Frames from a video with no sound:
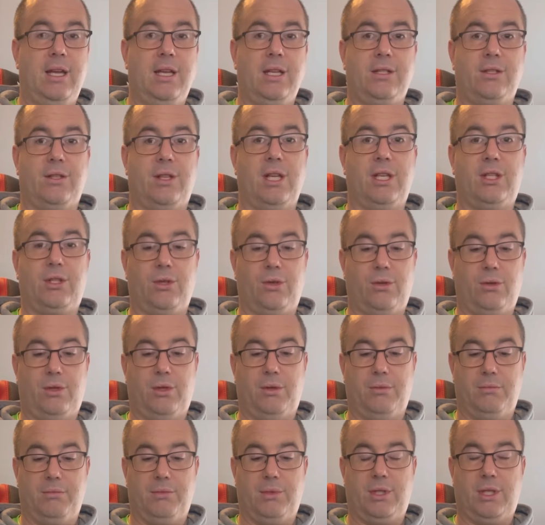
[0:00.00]
So this all
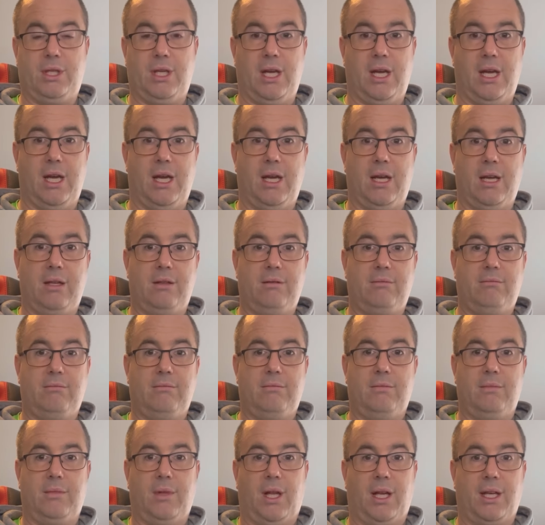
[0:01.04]
comes, like
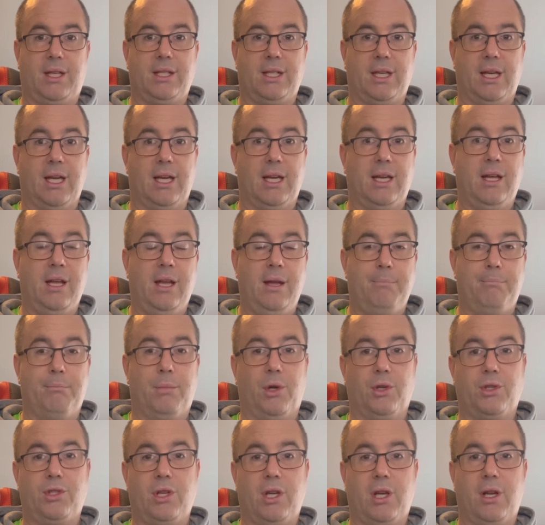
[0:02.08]
I say,
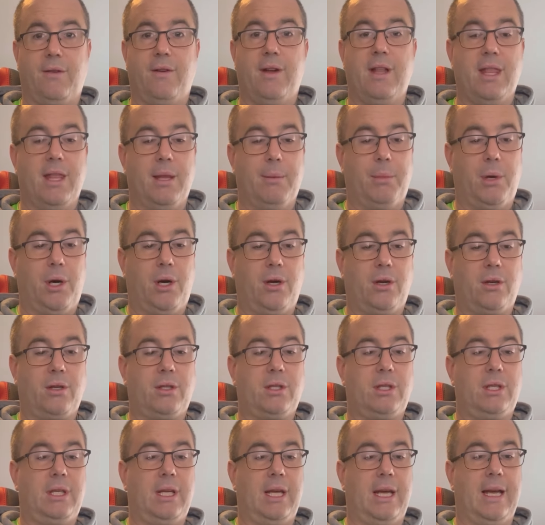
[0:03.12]
modular in the
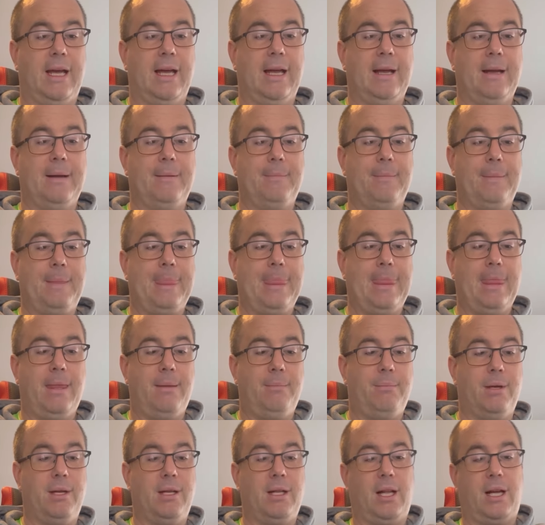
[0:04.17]
box.
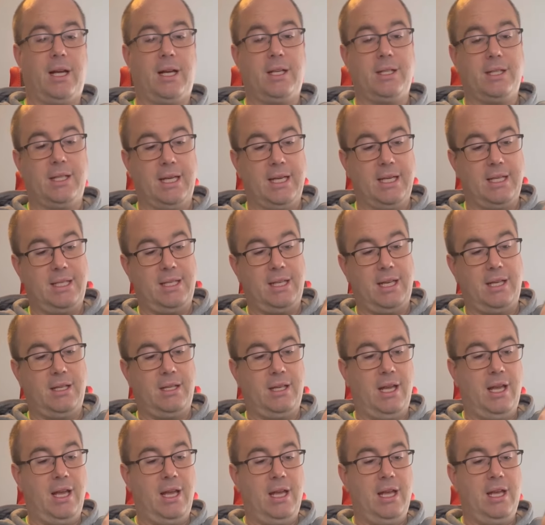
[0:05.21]
But like I say, it's
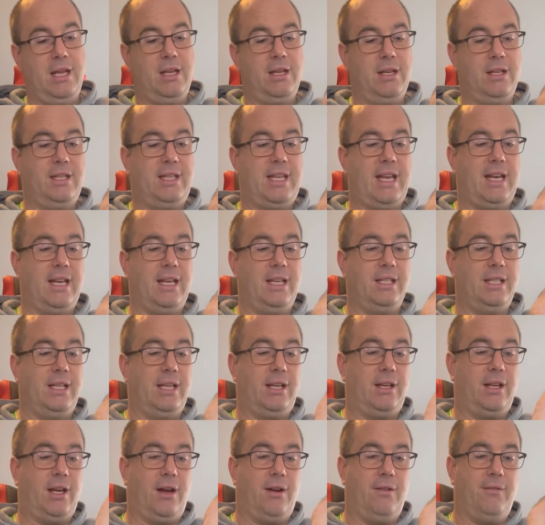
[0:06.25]
dead easy.
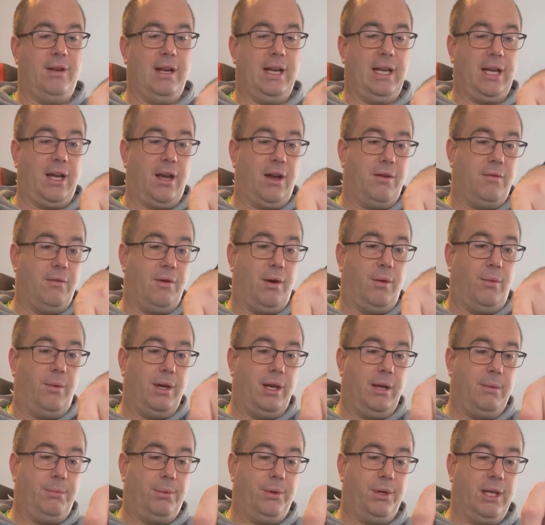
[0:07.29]
Can't really go wrong when
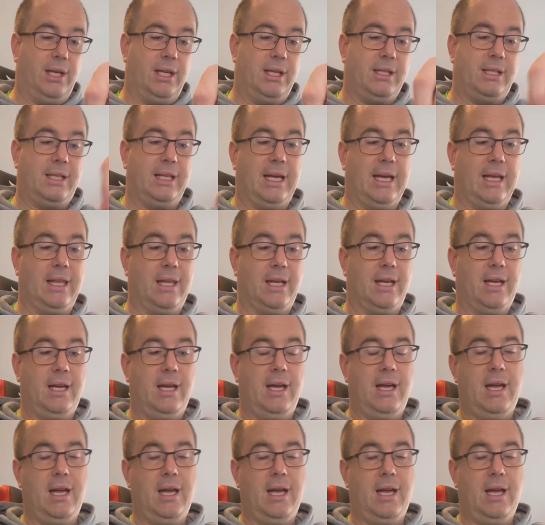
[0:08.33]
you're putting it together.